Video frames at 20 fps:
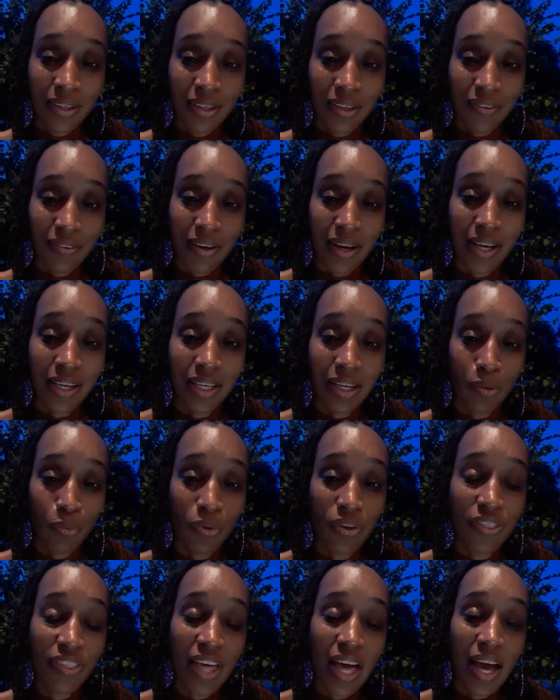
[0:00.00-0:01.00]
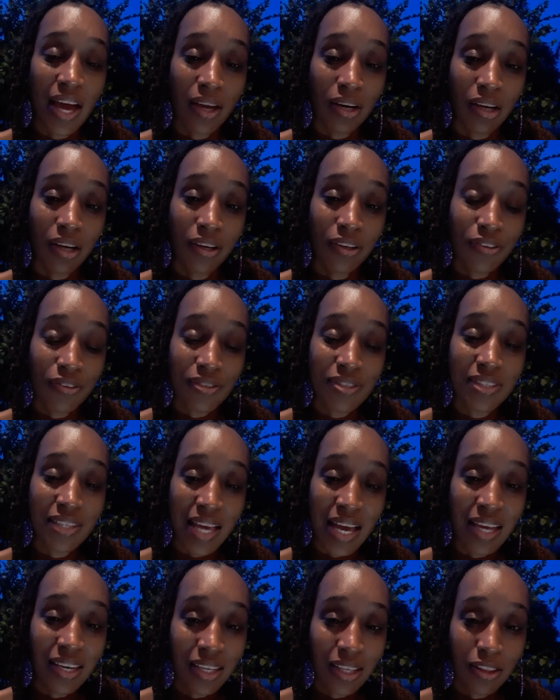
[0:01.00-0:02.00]
Right? And with that,
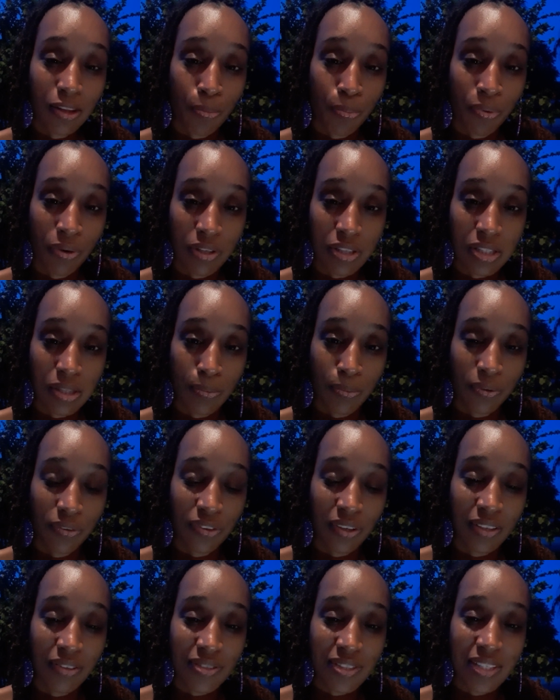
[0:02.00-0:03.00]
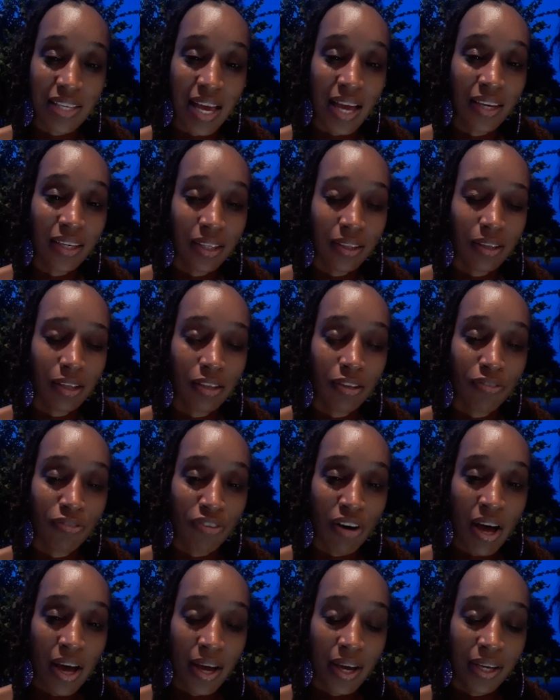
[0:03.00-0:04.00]
understanding the principles, understanding the
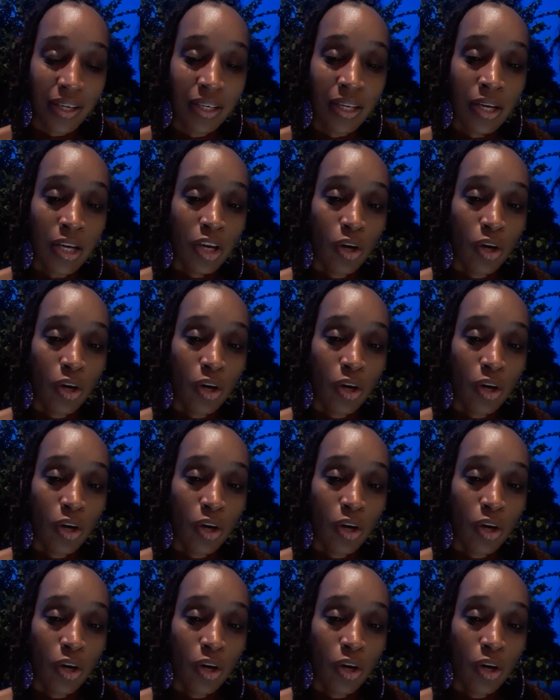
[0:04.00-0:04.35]
divine,